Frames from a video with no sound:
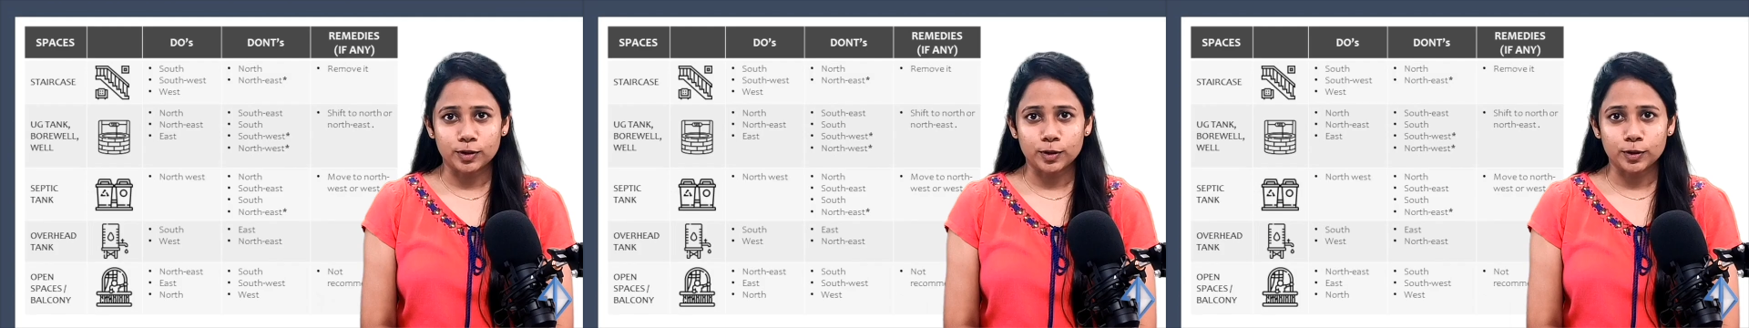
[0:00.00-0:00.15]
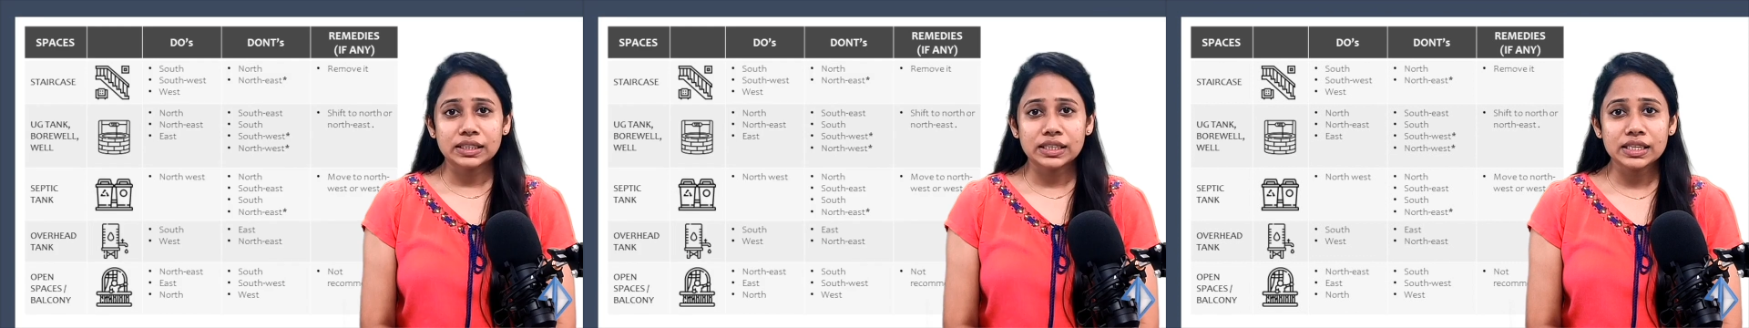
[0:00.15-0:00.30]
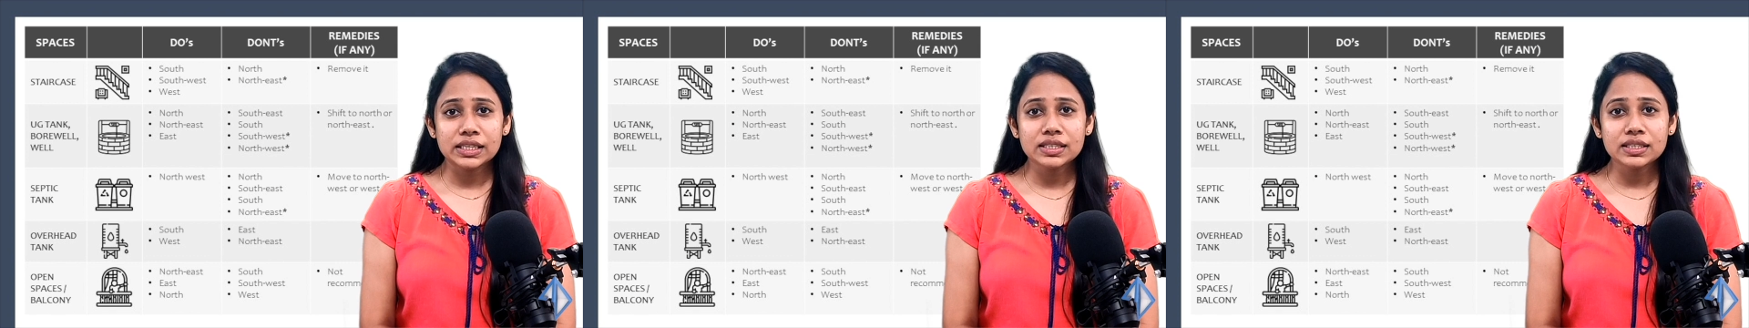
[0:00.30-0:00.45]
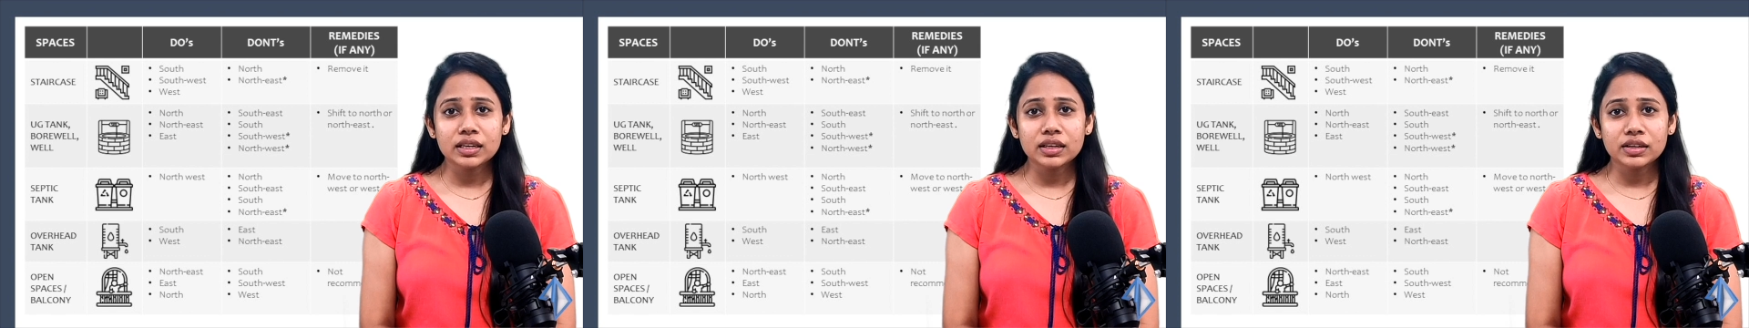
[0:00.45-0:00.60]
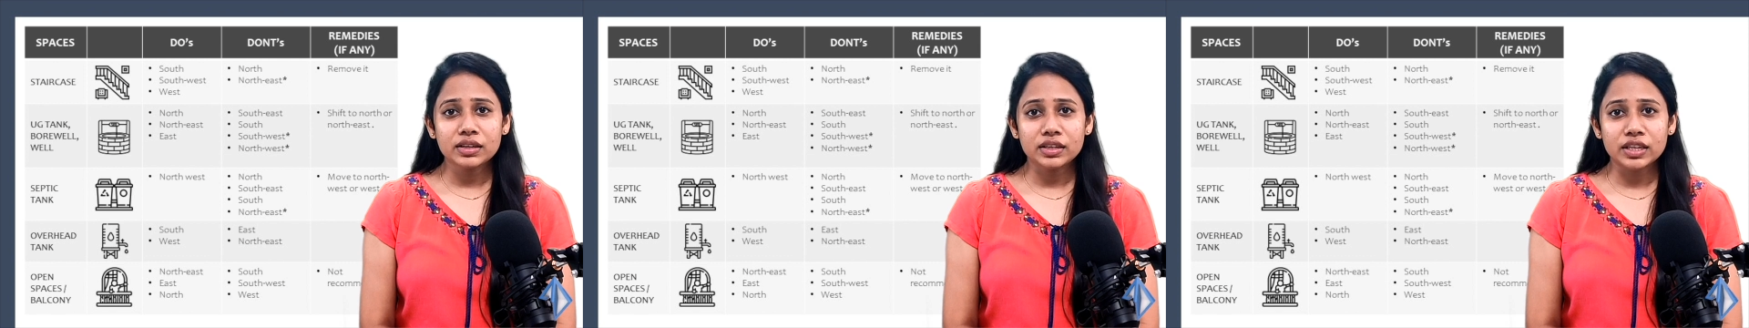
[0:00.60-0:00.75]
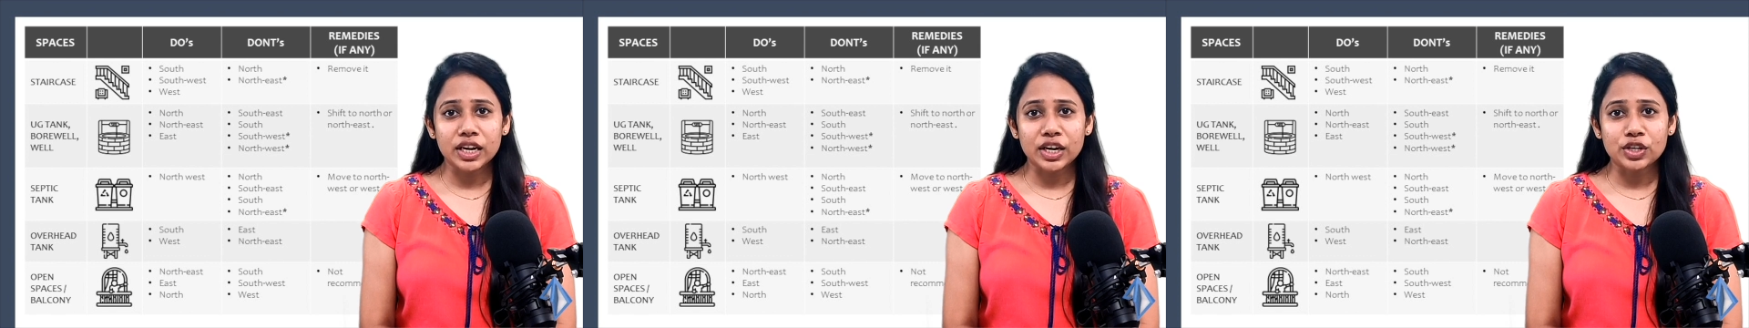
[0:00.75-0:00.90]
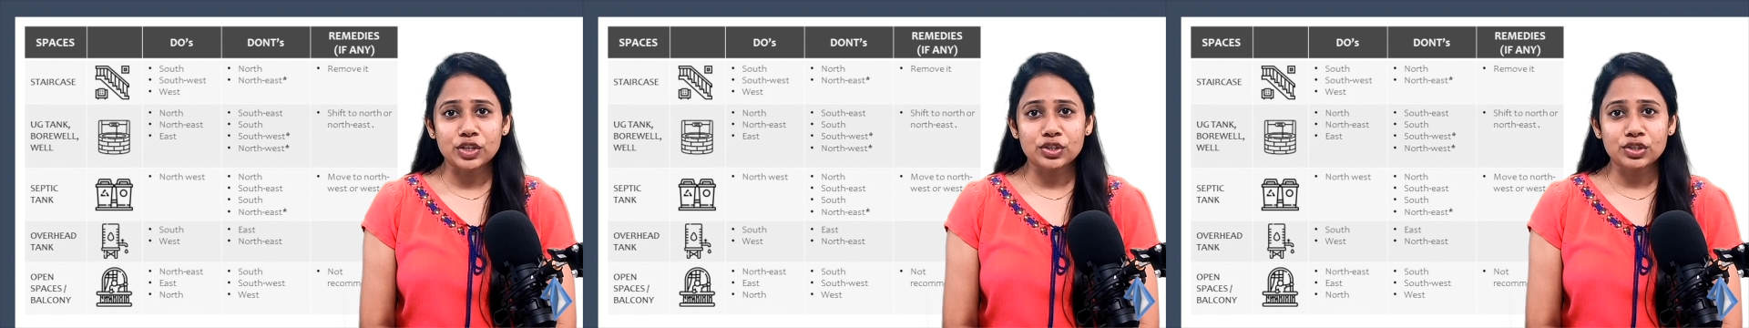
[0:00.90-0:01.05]
These are
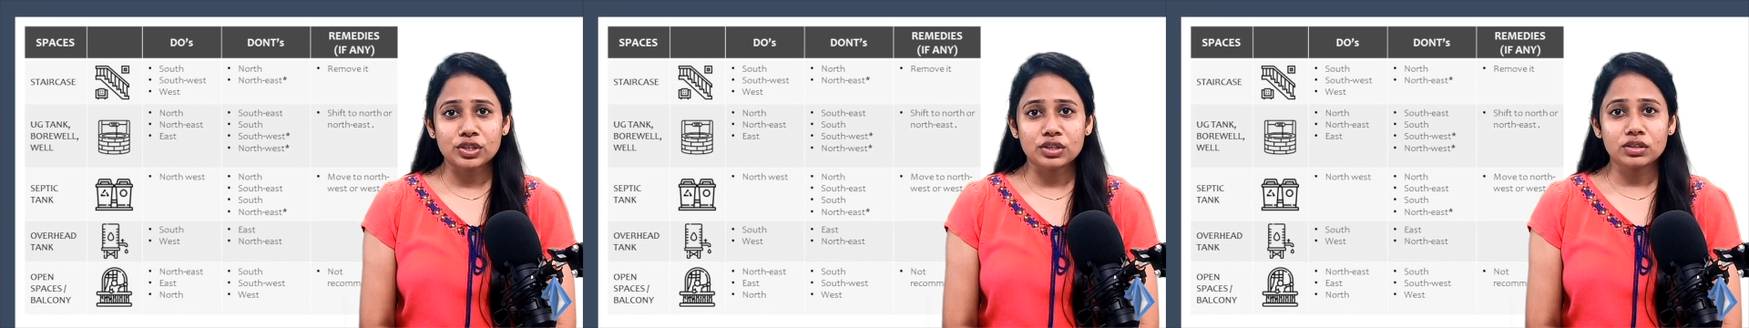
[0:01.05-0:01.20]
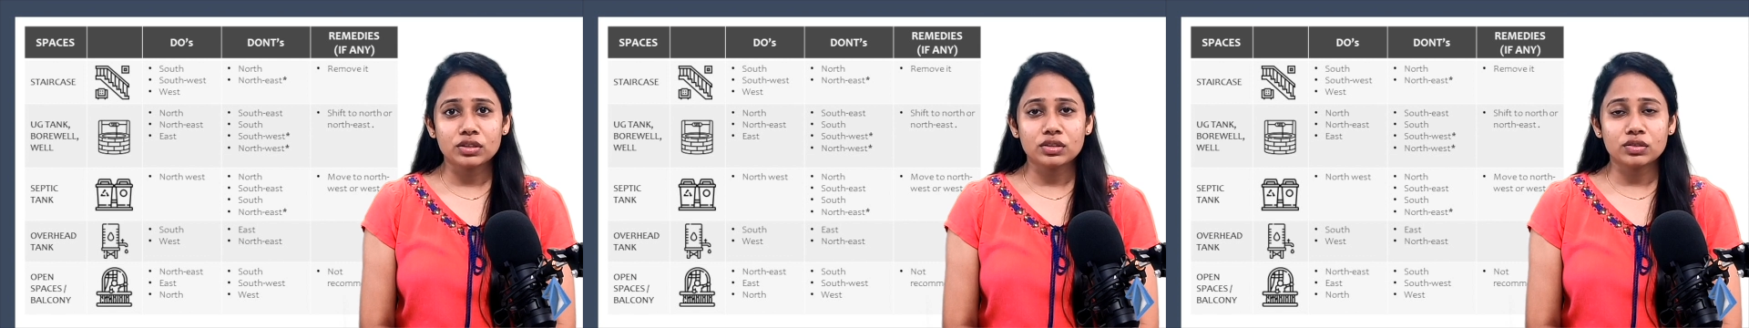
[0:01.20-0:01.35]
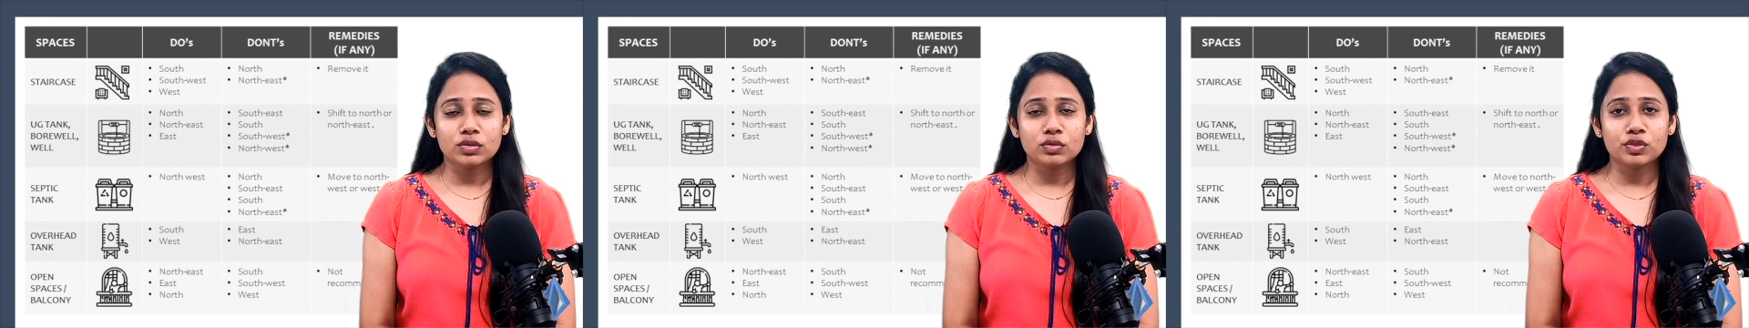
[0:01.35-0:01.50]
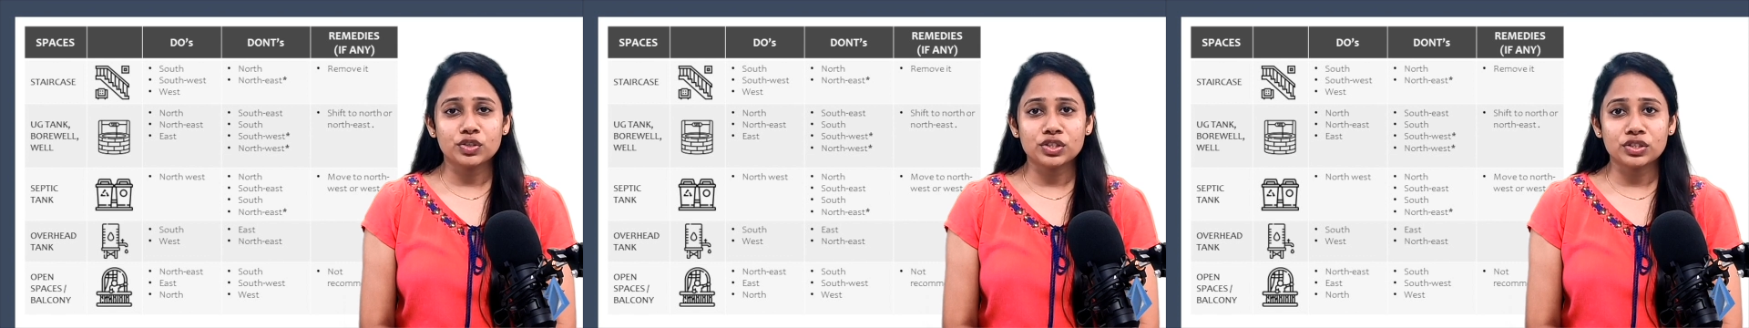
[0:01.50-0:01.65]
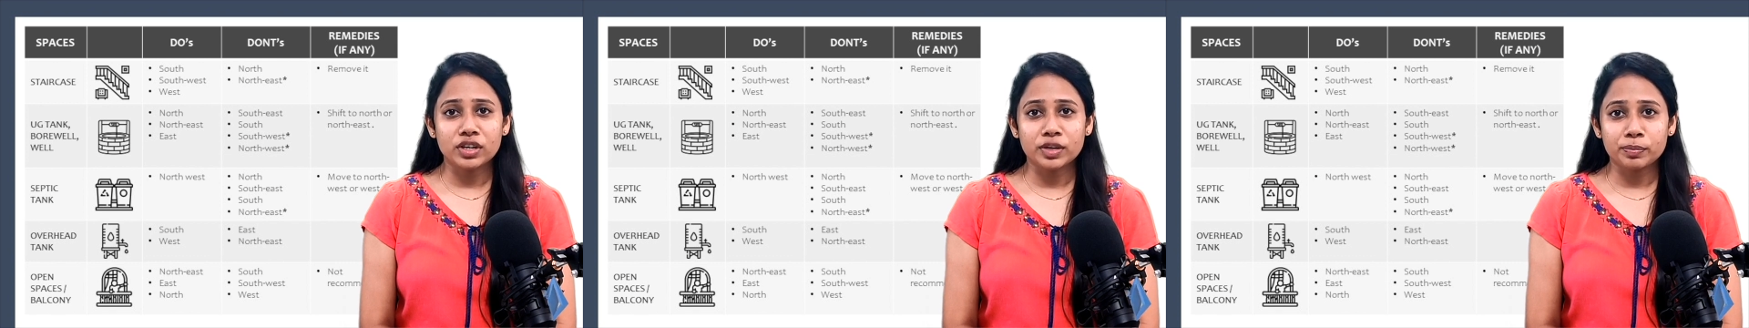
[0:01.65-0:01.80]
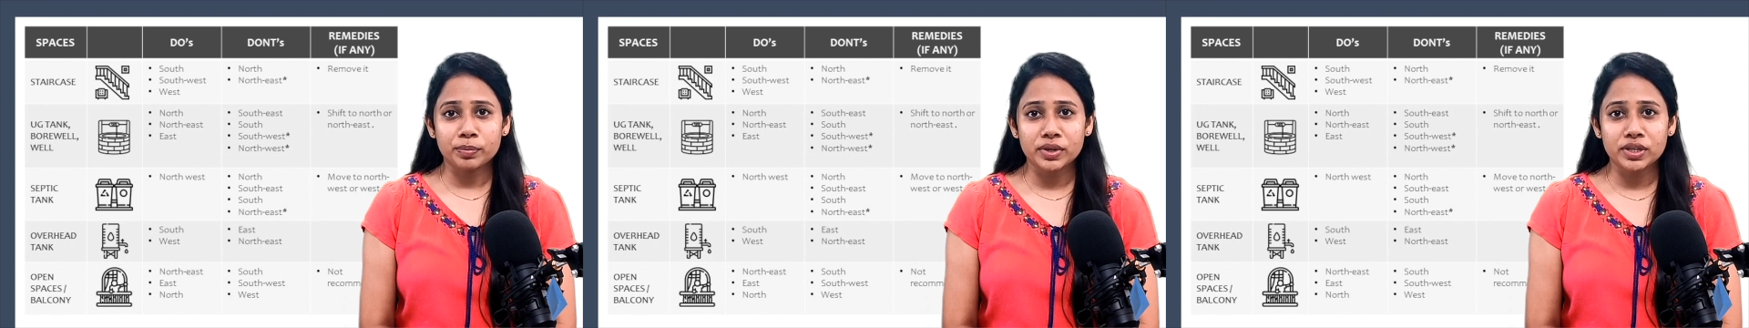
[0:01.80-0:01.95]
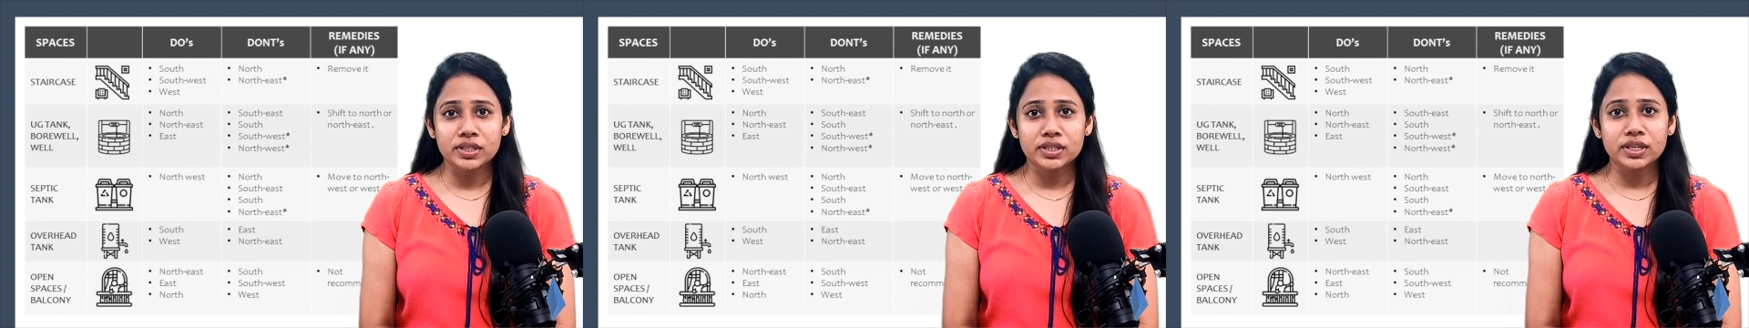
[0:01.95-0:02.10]
directions which
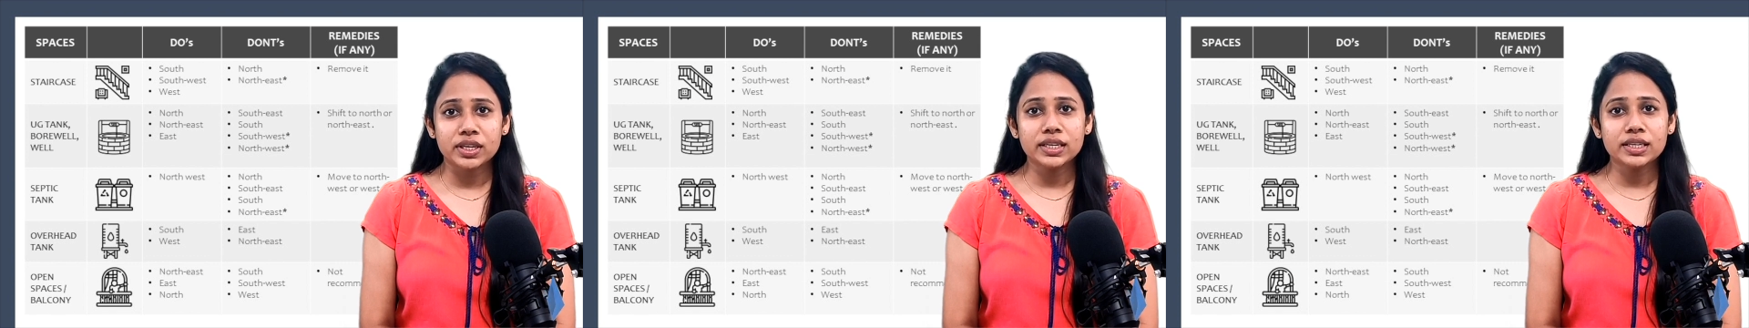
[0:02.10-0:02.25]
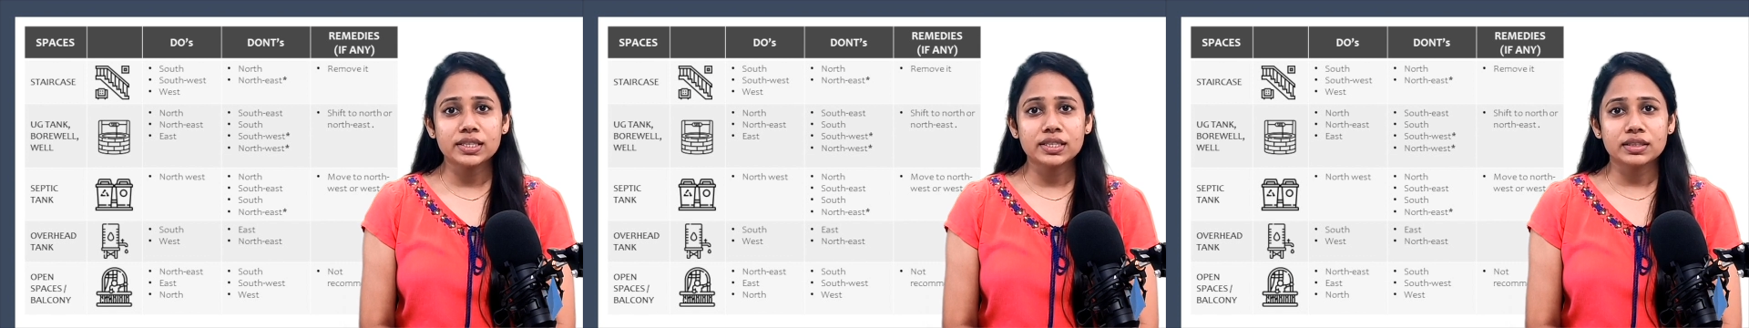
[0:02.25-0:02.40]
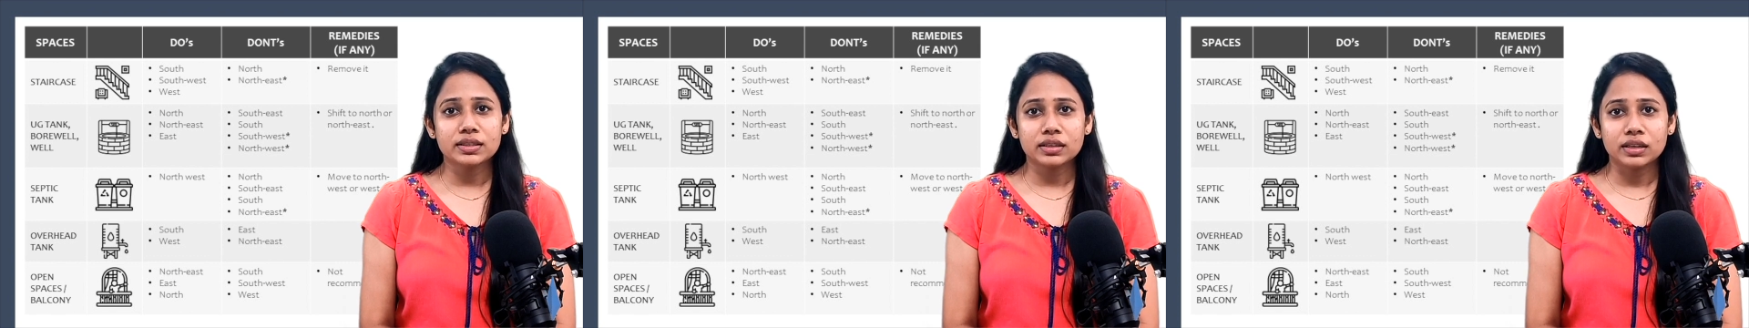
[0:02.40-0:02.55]
represents